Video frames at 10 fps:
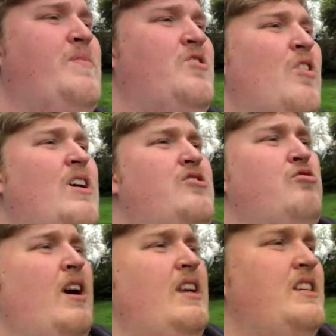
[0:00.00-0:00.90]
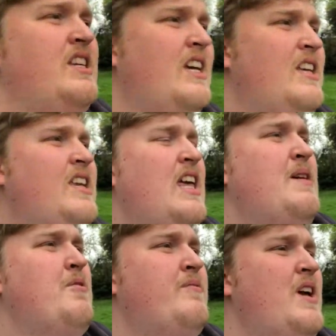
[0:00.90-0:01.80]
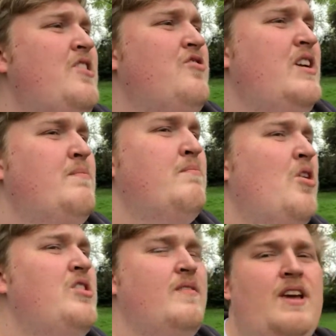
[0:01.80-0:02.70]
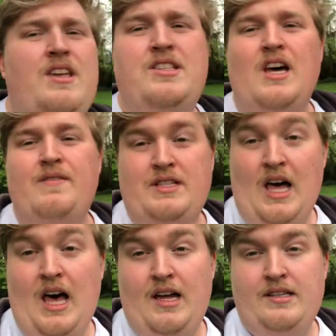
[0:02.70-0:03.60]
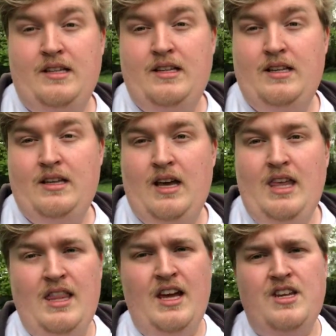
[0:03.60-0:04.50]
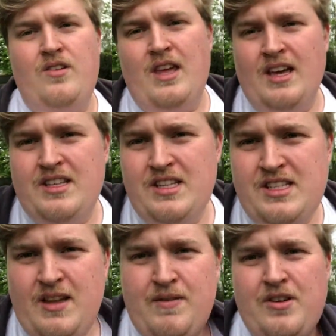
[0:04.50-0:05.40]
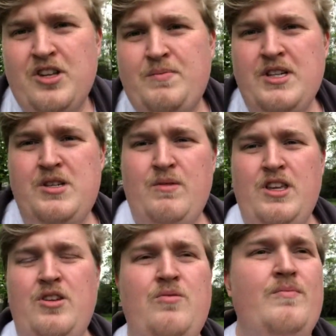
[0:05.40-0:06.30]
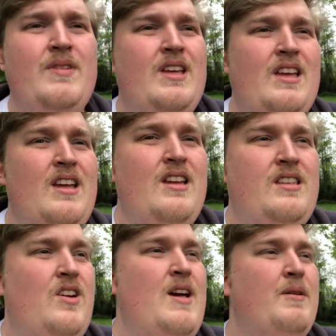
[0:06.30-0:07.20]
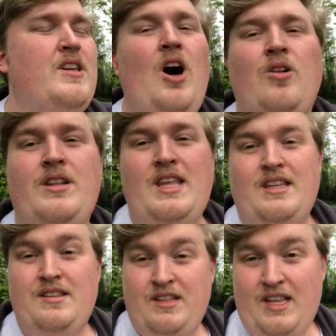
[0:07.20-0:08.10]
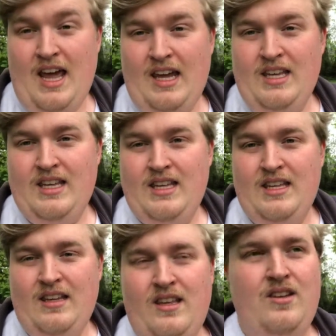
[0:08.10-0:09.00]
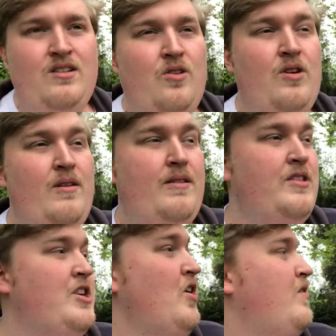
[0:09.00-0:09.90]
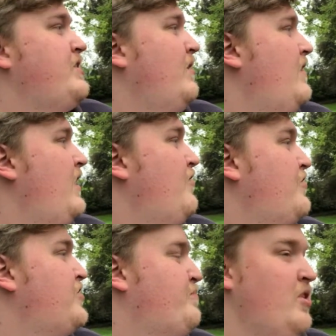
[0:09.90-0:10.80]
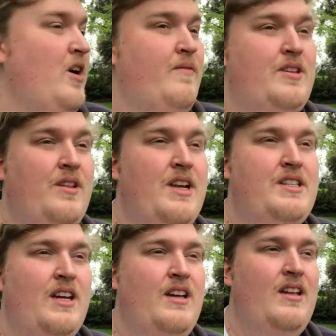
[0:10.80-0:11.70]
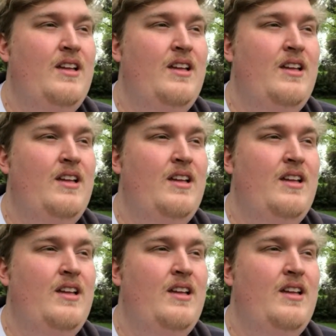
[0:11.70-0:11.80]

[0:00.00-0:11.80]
trying to get up every day, trying to motivate yourself is hard, and I know that because it's difficult, especially when you don't have a goal at the end of the day, you know? Or if you do, it's something that you can just put off to later.